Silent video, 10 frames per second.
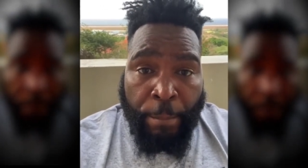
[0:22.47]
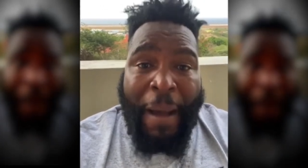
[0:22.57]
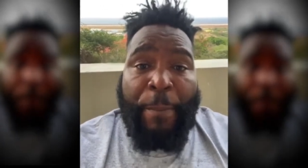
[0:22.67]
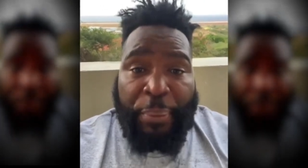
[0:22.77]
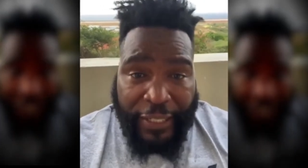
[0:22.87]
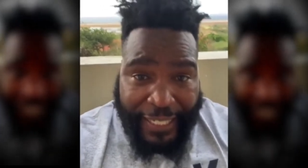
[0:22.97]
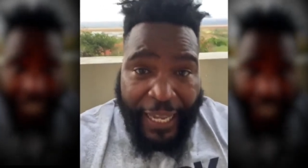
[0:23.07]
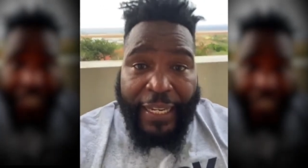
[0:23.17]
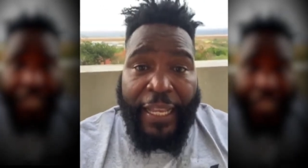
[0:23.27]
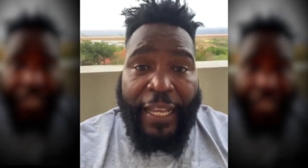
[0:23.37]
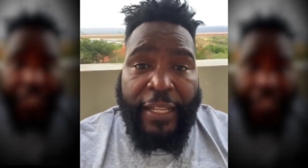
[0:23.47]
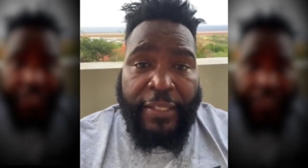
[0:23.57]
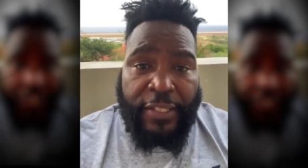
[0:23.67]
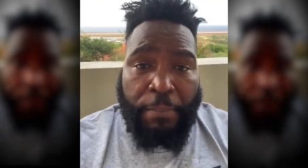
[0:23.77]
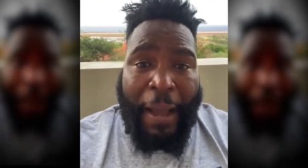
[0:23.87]
My
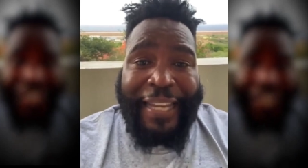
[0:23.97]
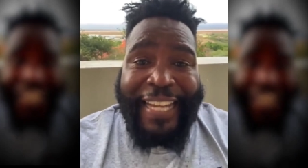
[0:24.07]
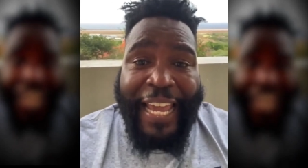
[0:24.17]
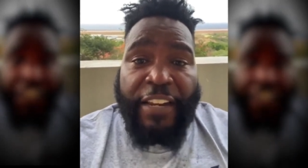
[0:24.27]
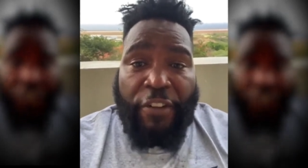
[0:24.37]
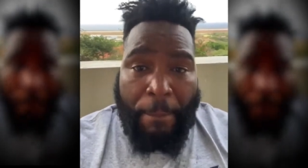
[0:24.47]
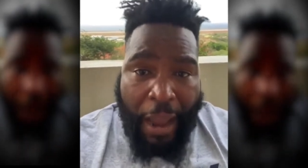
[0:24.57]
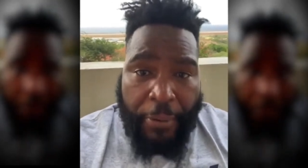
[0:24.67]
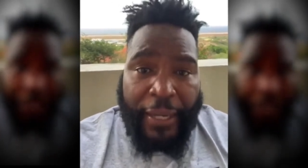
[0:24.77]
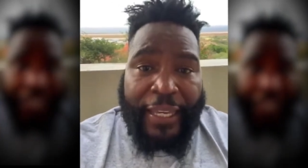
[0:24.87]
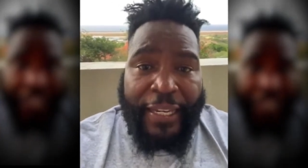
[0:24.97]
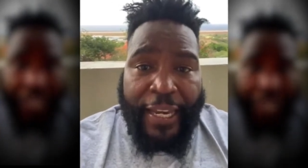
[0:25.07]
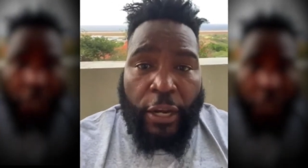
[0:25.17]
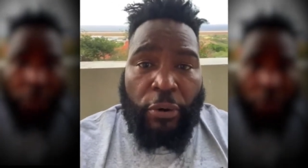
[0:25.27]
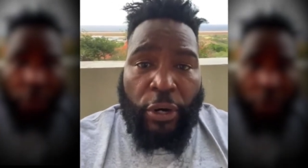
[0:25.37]
pretendians, my Native American
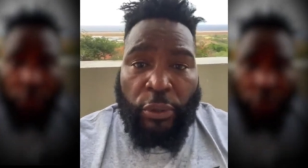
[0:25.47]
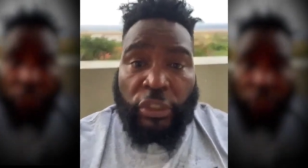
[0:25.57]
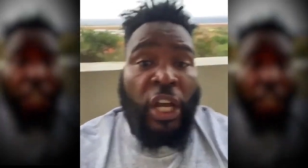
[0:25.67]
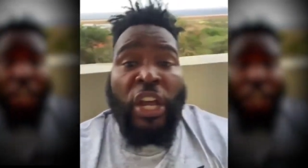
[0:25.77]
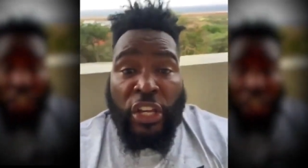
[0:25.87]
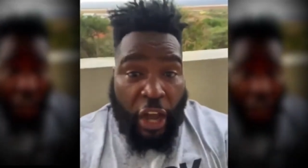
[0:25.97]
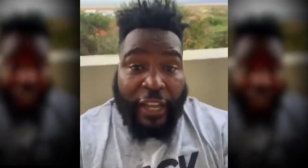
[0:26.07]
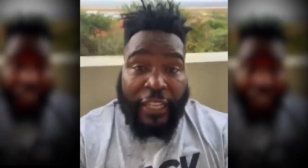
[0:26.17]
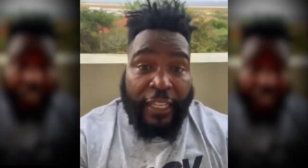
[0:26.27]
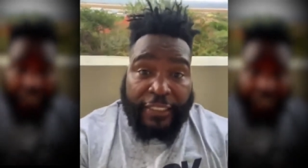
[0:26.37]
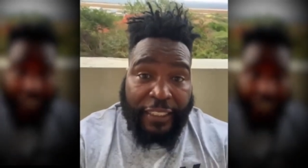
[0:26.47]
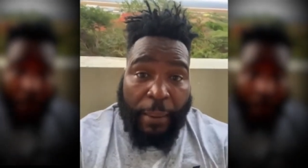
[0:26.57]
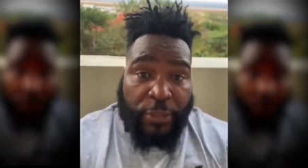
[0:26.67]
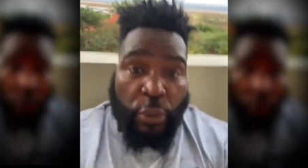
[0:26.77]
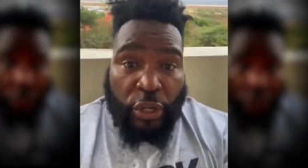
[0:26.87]
Negroes, y'all can listen
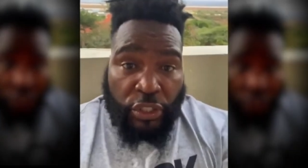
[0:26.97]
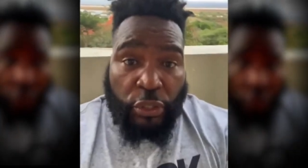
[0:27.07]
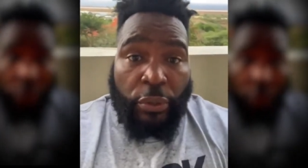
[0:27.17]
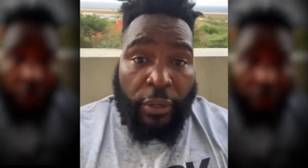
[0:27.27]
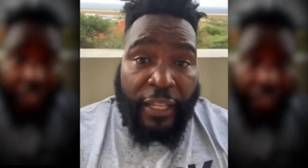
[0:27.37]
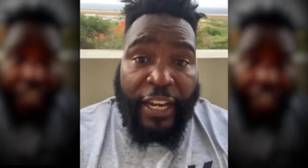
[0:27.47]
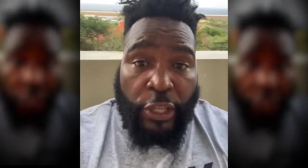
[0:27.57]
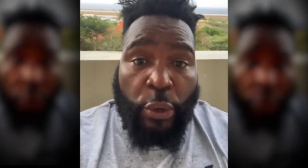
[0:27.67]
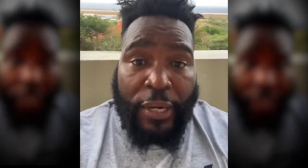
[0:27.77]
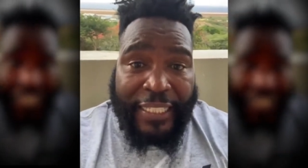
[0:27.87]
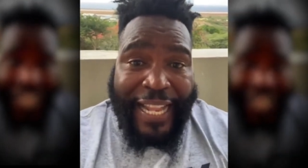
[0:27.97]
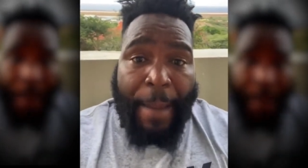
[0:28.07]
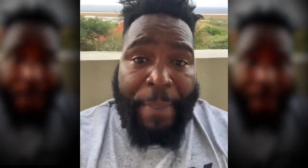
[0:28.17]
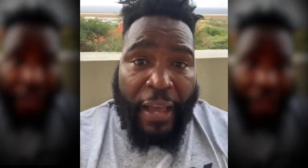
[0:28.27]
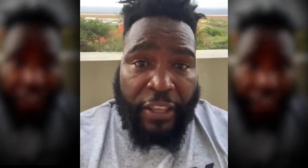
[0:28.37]
up to because sooner or later you're going to
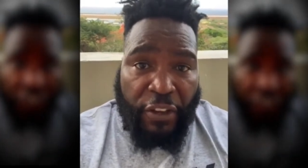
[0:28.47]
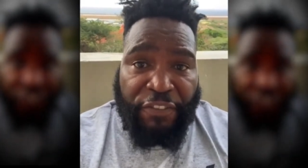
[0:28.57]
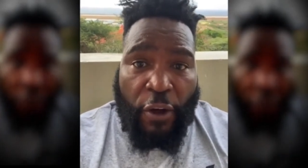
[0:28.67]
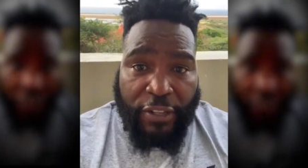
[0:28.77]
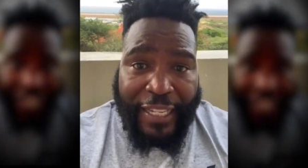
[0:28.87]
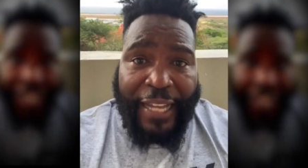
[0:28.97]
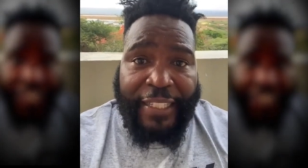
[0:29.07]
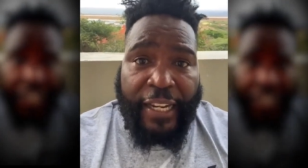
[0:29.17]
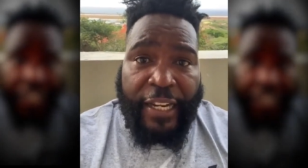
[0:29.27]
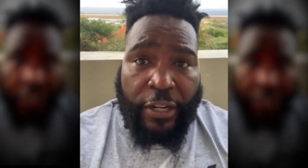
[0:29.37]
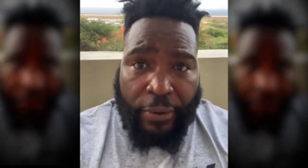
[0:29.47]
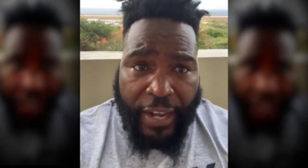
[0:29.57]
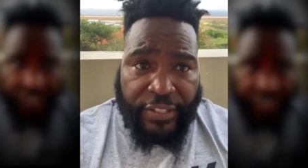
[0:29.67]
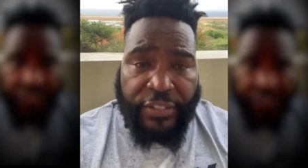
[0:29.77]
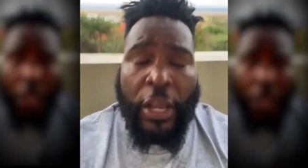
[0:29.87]
snap out of your false identity
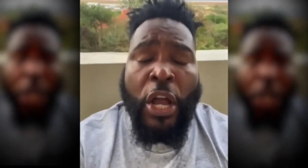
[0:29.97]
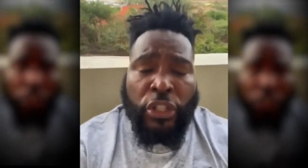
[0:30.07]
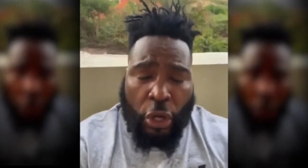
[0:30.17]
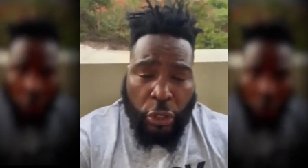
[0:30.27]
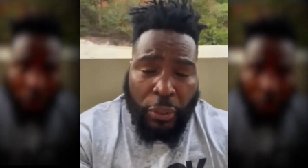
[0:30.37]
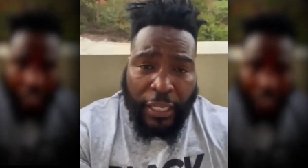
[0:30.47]
crisis. So you